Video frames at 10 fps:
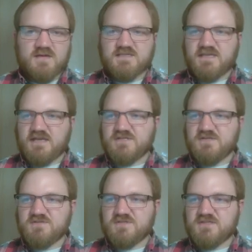Guess I can
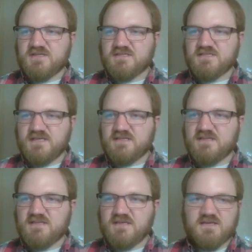do just this
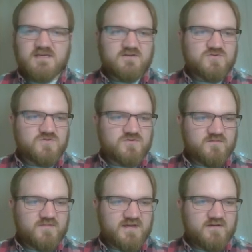in the
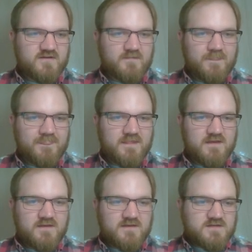control panel.
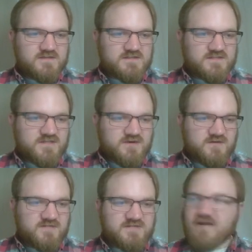
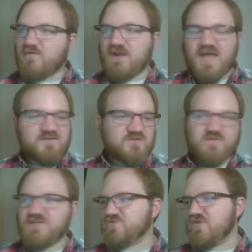So, because I don't want to have to
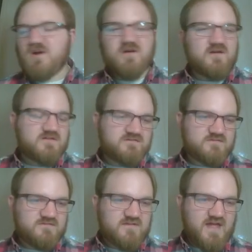redraw
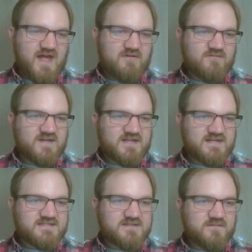that
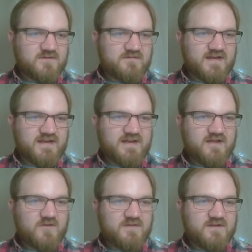relay symbol if I can
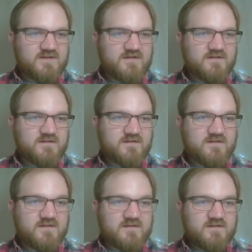help it,
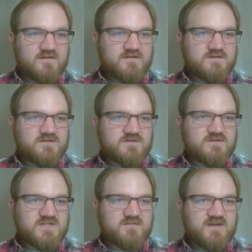
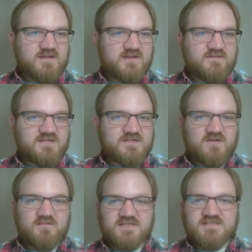just to make life
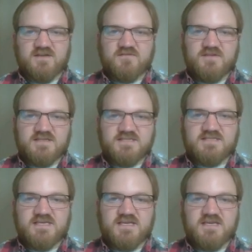easier on myself. Let's
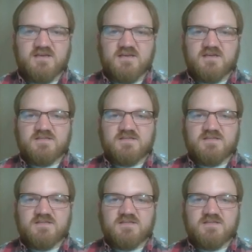see.